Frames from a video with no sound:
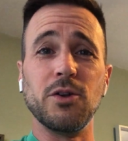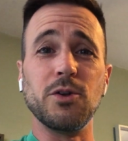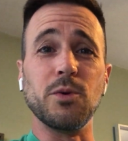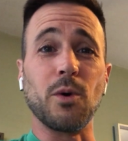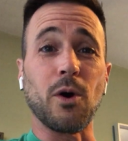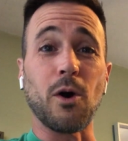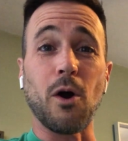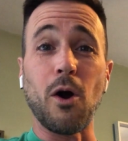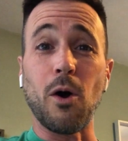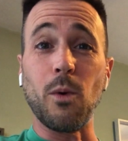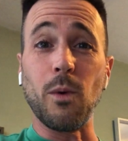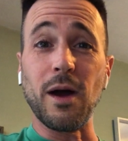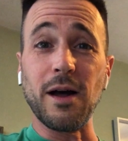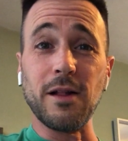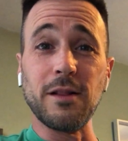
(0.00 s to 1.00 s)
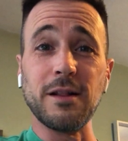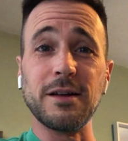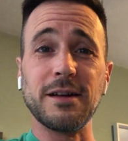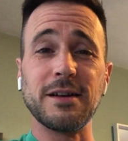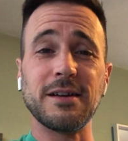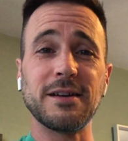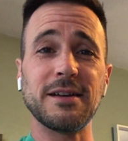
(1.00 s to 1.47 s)
you are all well
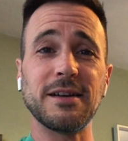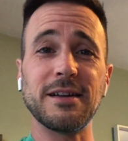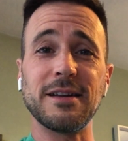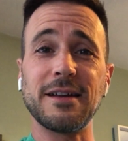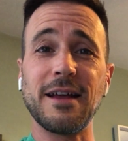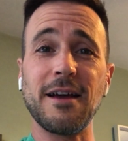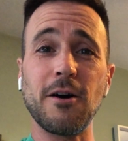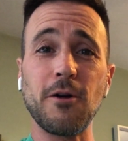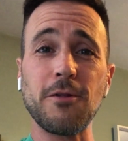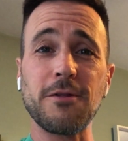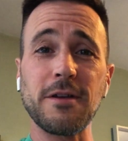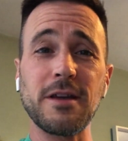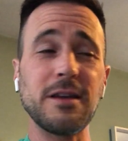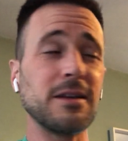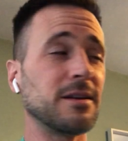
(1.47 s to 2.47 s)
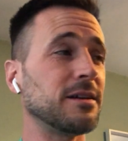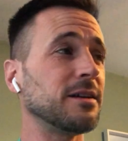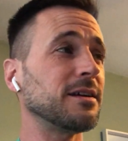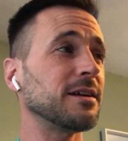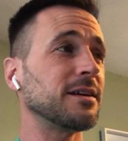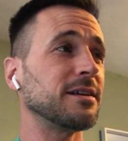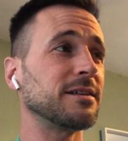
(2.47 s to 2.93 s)
and healthy,
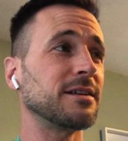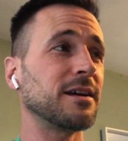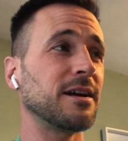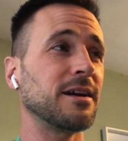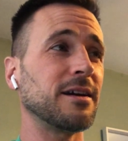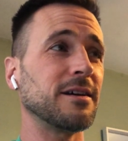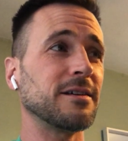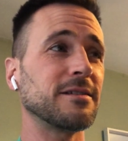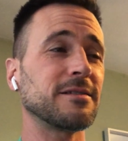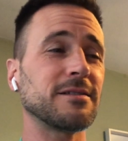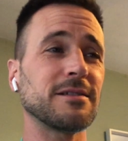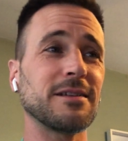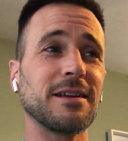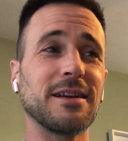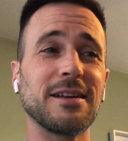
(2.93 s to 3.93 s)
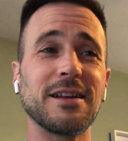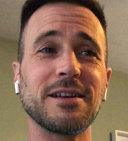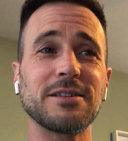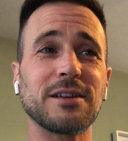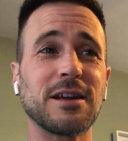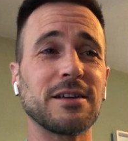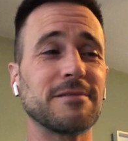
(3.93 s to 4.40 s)
and
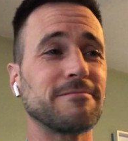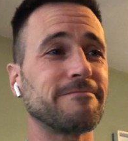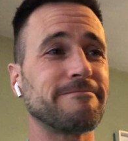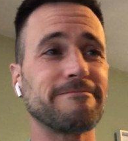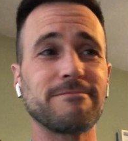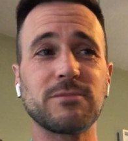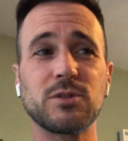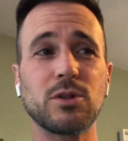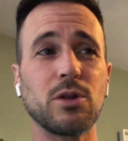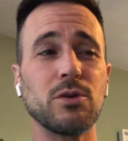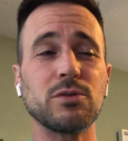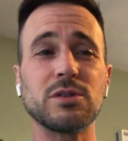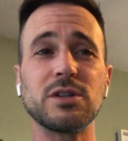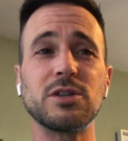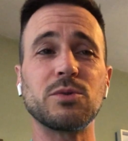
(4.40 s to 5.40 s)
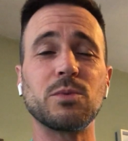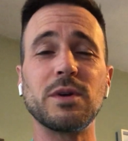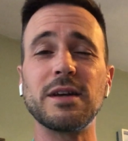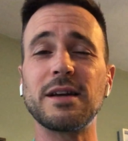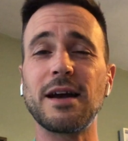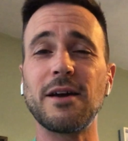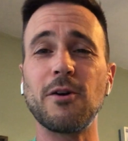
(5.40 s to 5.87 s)
as I close each
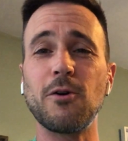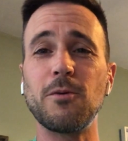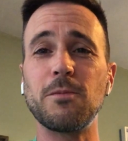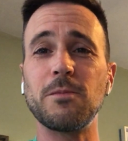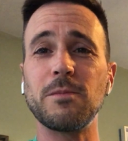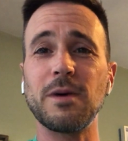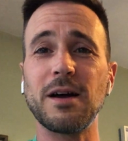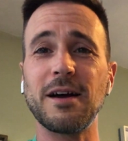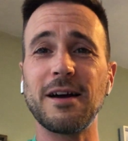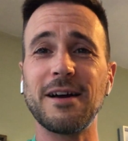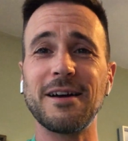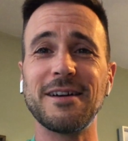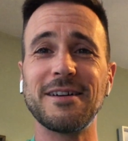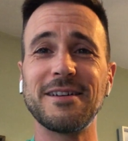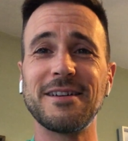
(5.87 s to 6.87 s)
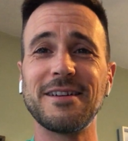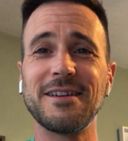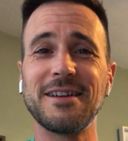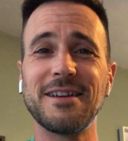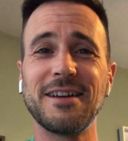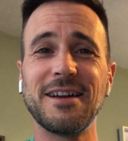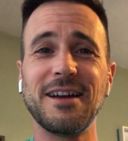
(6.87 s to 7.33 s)
week, I hope
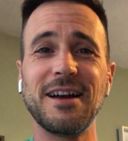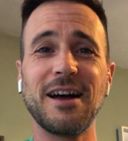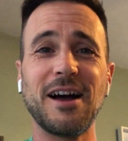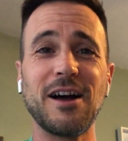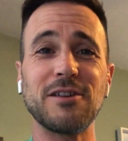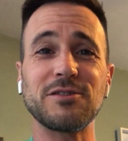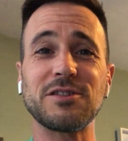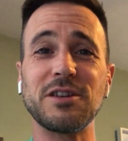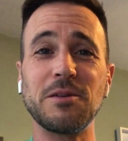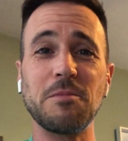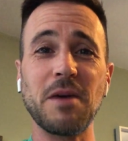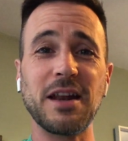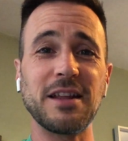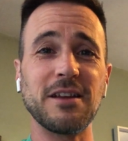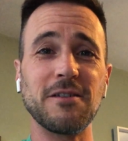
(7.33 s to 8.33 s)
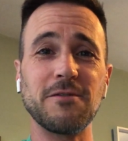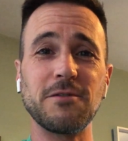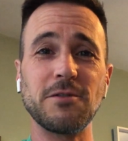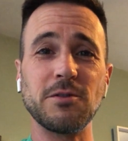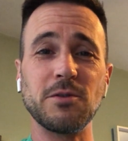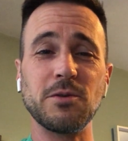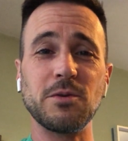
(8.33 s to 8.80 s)
I'll see many of
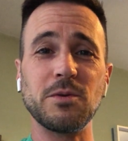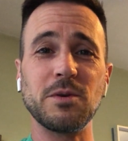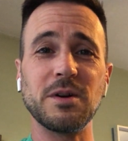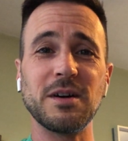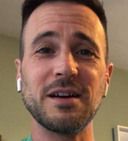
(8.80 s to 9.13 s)
you